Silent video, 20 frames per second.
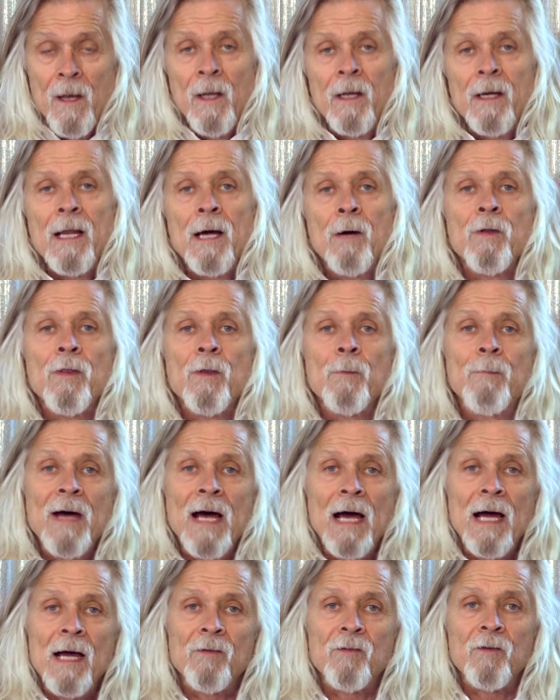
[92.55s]
Now in the
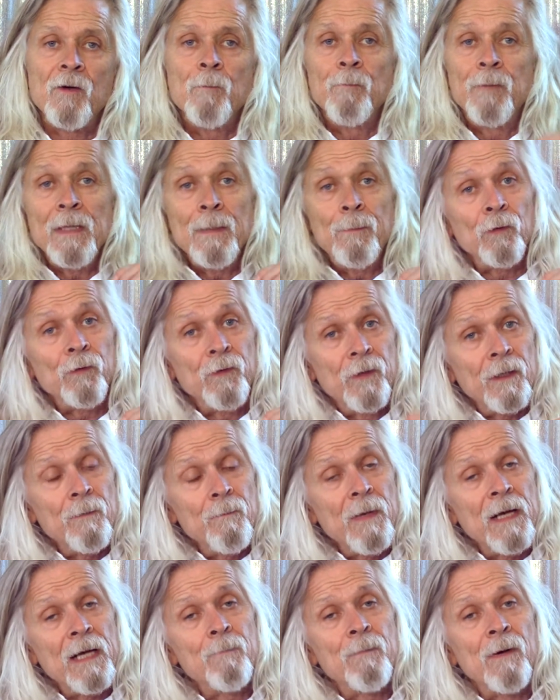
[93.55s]
past, people did
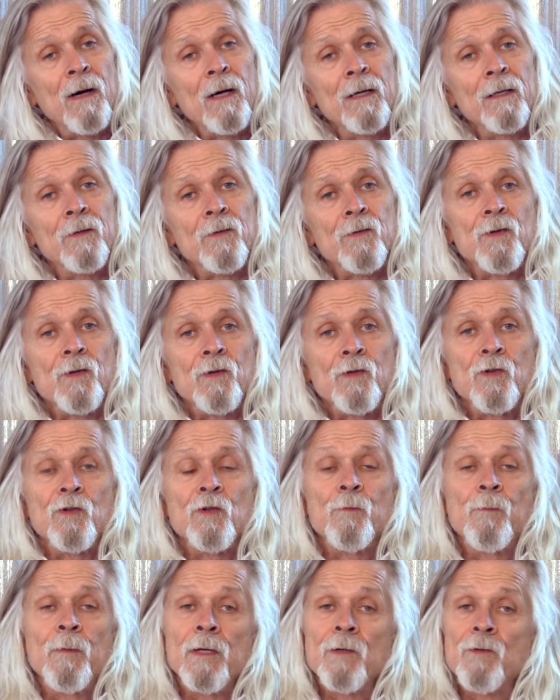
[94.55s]
make buying decisions
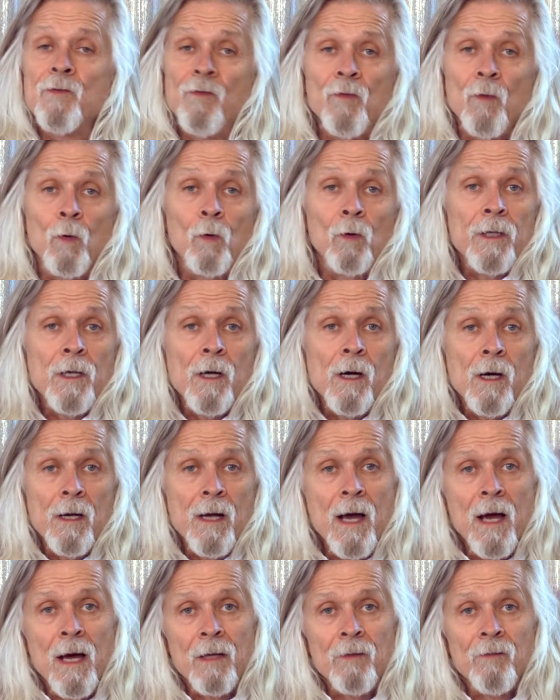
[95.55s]
based solely on
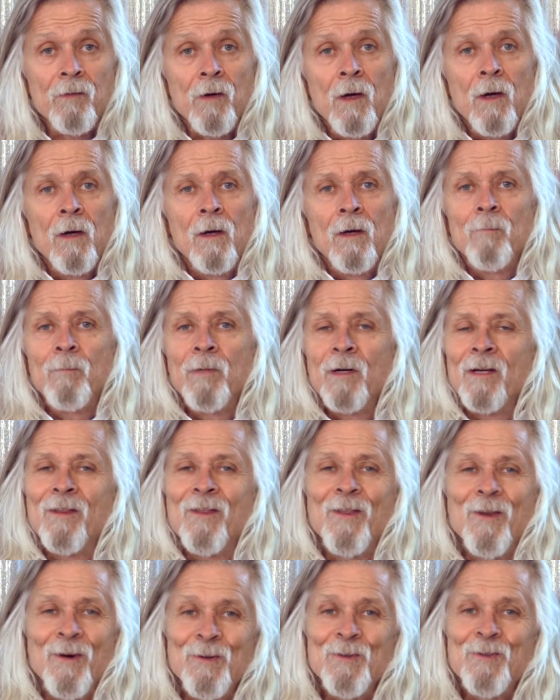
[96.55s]
ads, but
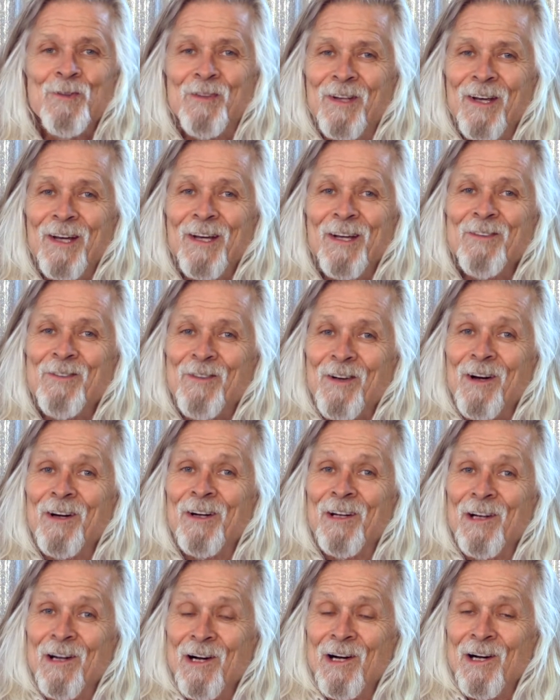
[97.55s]
those days are
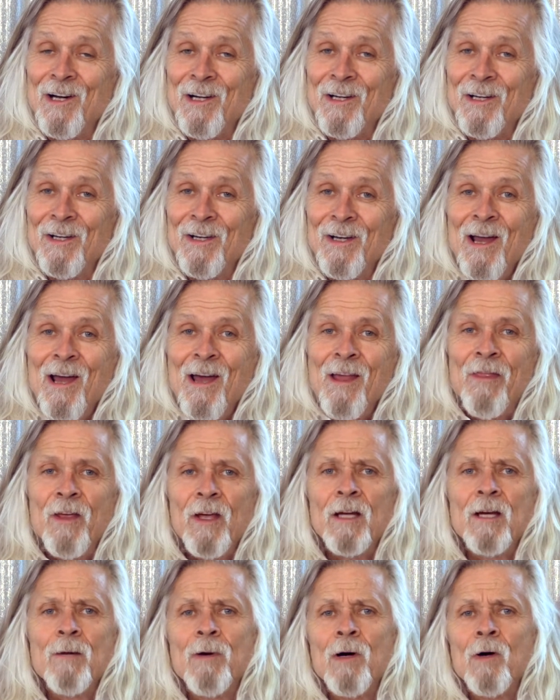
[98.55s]
gone.
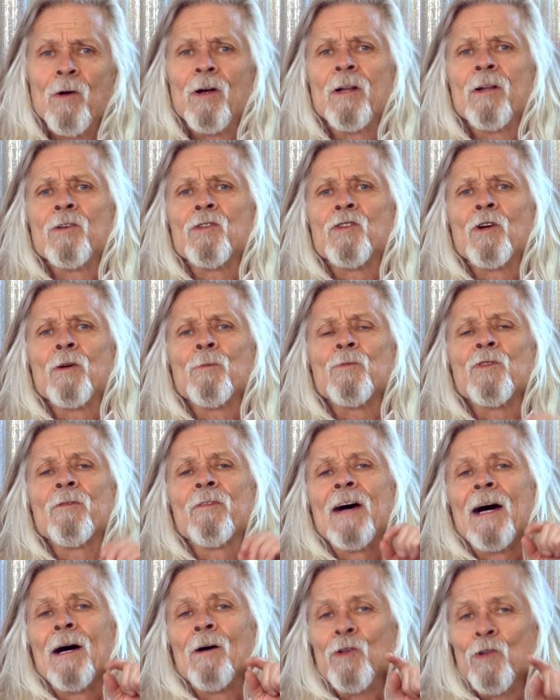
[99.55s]
Think about it in terms of
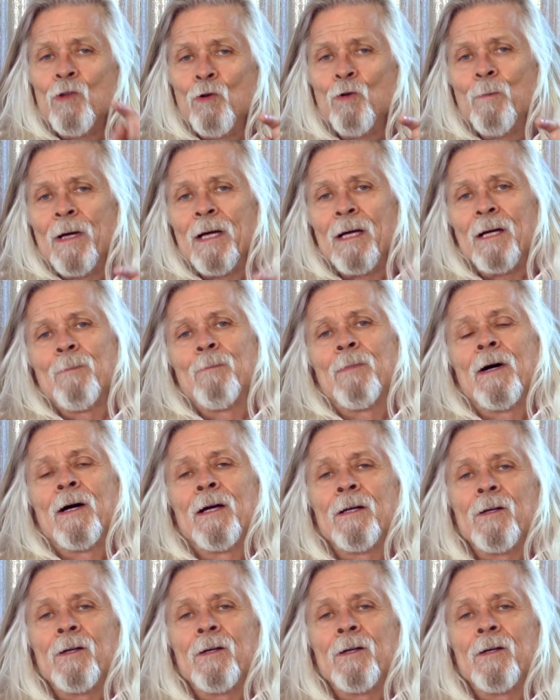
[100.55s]
how you make a buying